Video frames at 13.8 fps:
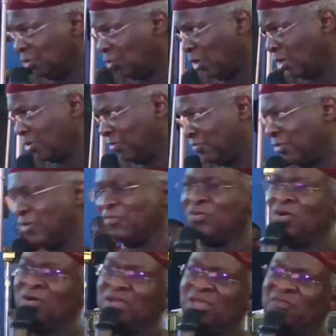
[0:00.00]
the work of
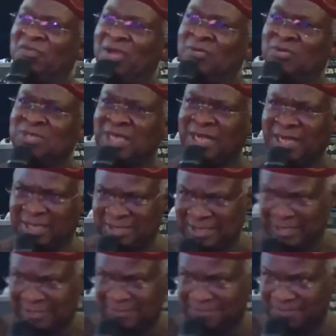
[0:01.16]
governor if I was
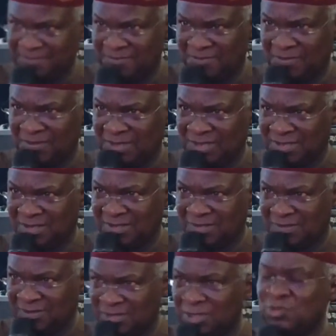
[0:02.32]
elected.
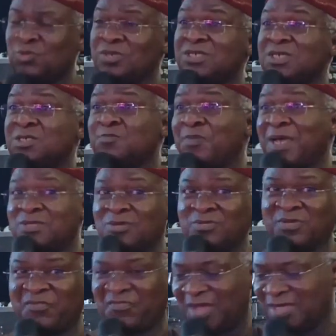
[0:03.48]
This was in spite of
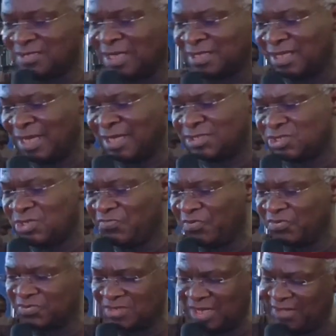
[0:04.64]
the fact that as chief
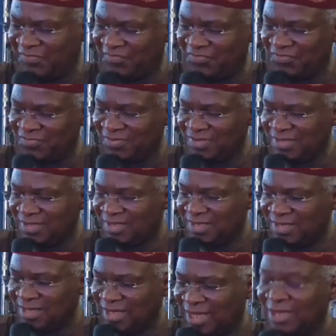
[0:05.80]
of staff,
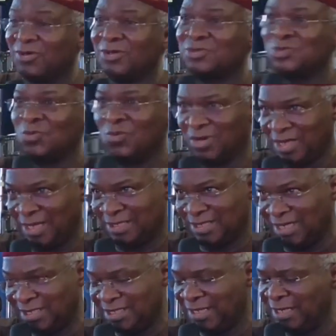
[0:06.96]
I got to work at
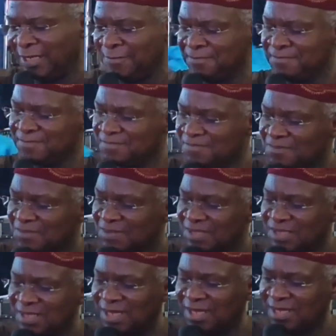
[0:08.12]
8 a.m.
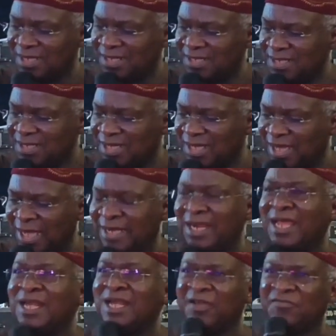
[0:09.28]
and
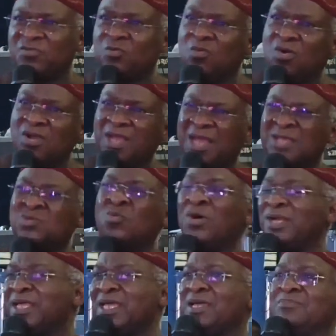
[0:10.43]
I left work at
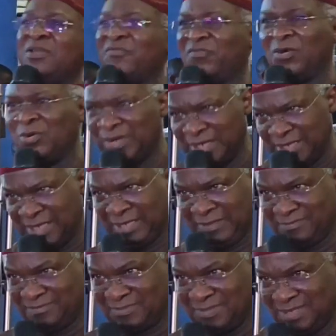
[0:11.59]
1 a.m. the following day,
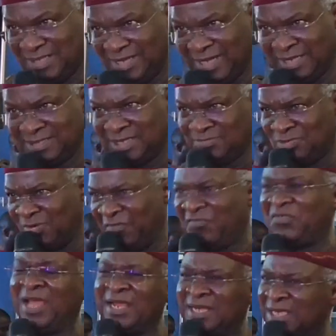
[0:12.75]
except on
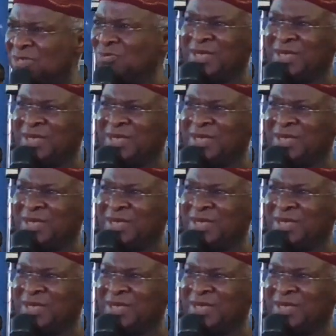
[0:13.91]
Fridays